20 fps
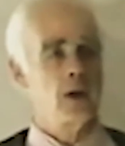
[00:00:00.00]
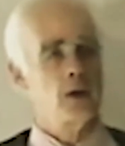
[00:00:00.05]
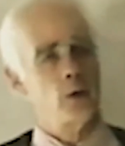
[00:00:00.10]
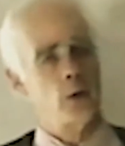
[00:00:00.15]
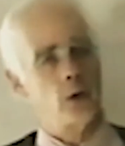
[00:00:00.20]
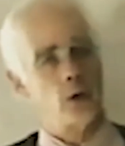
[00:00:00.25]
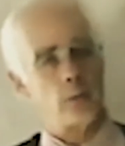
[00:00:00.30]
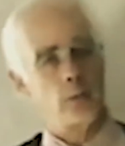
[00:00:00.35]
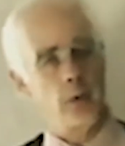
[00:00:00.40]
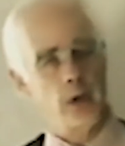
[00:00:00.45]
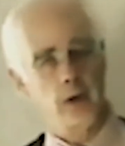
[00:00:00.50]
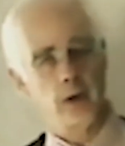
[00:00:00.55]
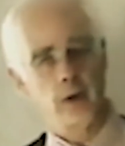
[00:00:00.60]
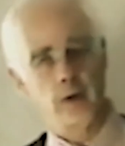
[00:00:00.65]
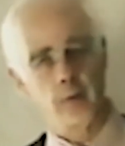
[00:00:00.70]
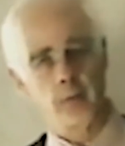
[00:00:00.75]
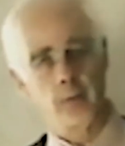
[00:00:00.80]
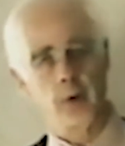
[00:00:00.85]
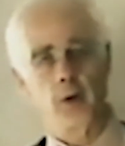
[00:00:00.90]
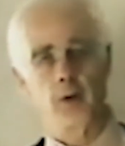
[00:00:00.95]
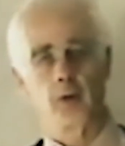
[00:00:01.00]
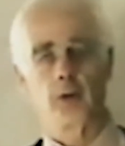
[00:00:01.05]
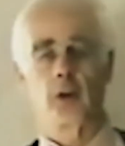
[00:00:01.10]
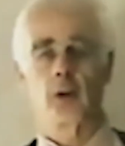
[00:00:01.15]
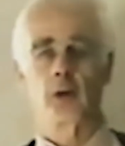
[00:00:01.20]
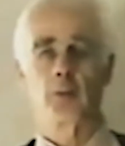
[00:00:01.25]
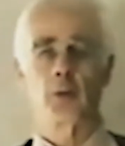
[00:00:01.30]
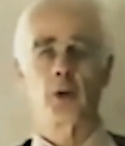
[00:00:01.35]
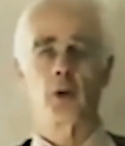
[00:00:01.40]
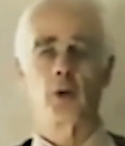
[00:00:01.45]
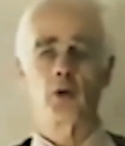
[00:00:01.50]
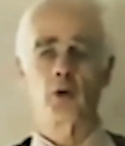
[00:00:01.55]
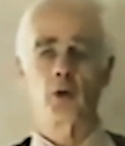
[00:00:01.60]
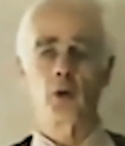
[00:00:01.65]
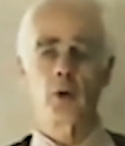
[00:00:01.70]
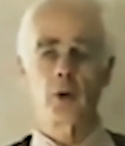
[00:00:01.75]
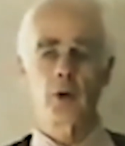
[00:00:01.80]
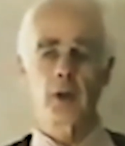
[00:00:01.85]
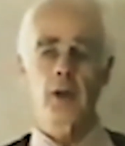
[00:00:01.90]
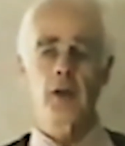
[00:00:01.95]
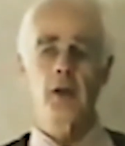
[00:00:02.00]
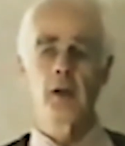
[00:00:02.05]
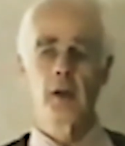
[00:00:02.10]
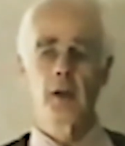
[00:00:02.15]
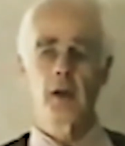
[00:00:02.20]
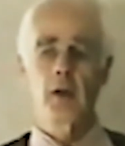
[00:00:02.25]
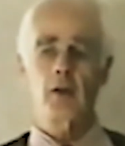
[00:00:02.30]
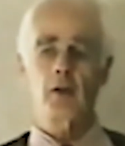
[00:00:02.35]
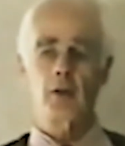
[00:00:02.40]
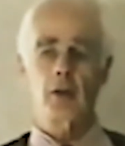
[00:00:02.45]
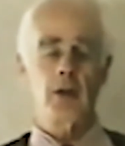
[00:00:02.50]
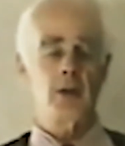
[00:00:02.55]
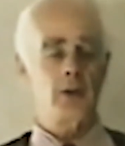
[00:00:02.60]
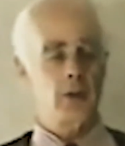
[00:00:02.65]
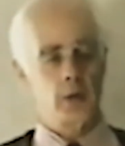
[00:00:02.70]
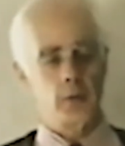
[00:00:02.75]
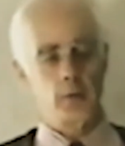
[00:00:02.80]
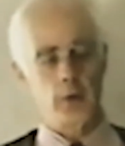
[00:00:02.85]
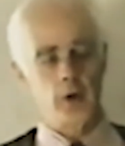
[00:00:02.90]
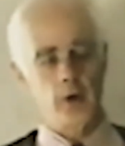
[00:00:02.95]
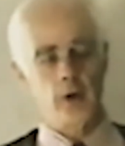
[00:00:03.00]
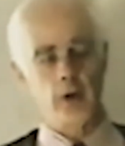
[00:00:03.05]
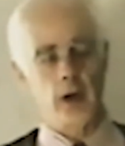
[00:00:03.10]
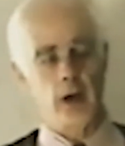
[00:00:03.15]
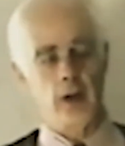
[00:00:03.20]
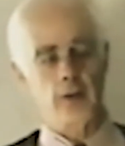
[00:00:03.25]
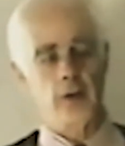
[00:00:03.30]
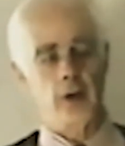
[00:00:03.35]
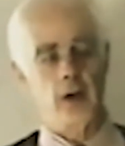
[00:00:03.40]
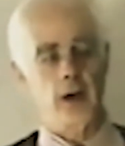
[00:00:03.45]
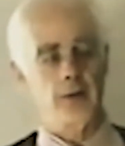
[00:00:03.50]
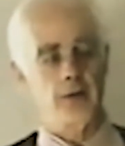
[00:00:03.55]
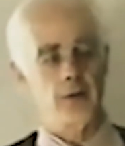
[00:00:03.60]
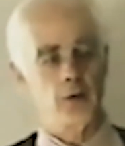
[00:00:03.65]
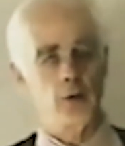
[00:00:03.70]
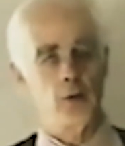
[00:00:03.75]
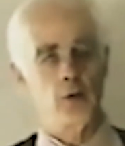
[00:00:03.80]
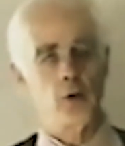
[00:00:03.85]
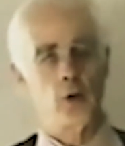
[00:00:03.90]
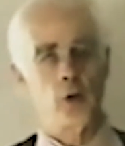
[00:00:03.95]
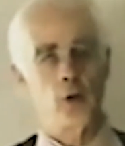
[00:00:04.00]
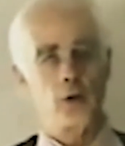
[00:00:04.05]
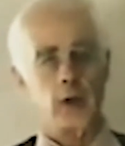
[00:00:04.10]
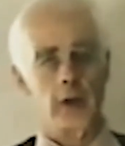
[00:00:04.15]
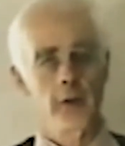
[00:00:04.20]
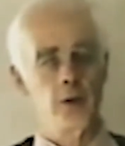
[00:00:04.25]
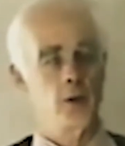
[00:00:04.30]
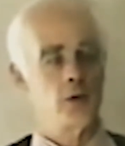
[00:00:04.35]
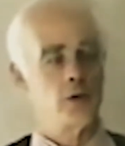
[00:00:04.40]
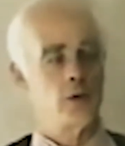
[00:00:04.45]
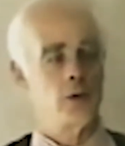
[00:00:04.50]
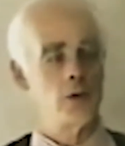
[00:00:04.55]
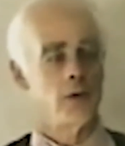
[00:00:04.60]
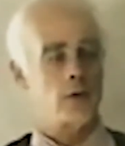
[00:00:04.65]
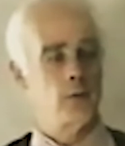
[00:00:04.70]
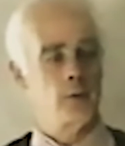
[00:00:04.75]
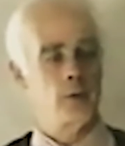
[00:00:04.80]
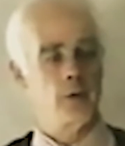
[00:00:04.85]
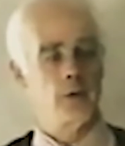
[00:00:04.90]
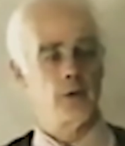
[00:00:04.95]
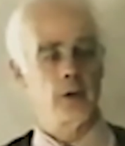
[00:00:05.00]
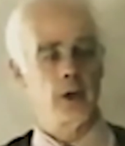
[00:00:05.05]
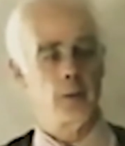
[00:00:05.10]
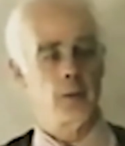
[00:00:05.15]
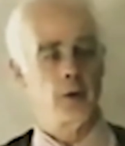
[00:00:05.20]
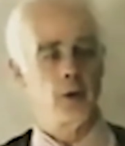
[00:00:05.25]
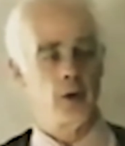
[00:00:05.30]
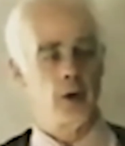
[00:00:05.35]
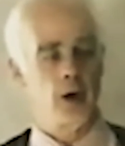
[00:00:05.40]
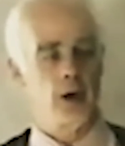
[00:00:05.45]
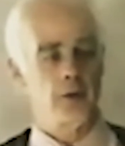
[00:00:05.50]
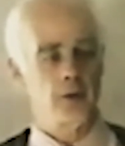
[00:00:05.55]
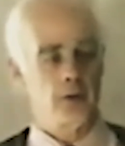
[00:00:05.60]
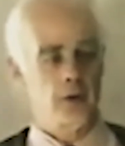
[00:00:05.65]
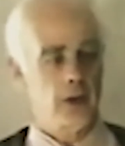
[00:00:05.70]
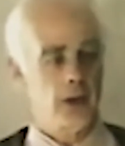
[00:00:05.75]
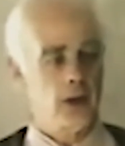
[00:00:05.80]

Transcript: into a competitive process, because all the trees in the monoculture have to draw their nutrients from the same horizon.